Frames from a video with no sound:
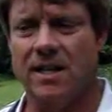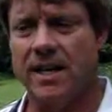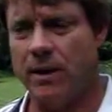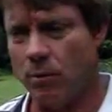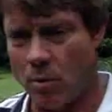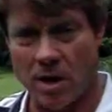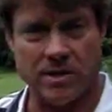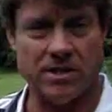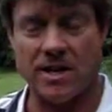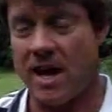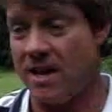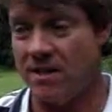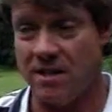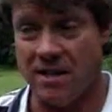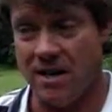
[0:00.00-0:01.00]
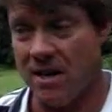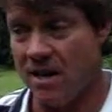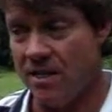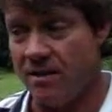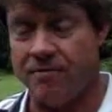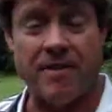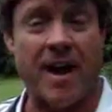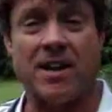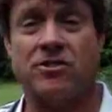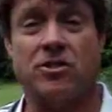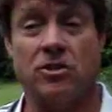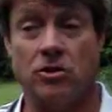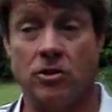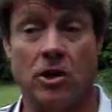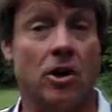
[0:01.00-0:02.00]
The
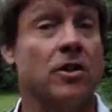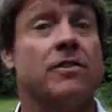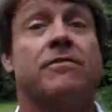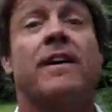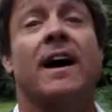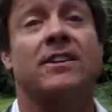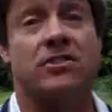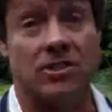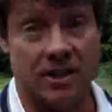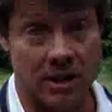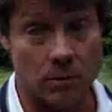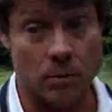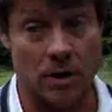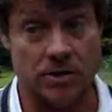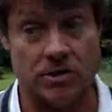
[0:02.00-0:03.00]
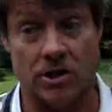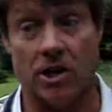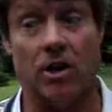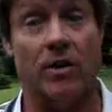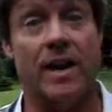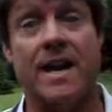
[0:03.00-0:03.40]
faster you go, the faster it wants to go.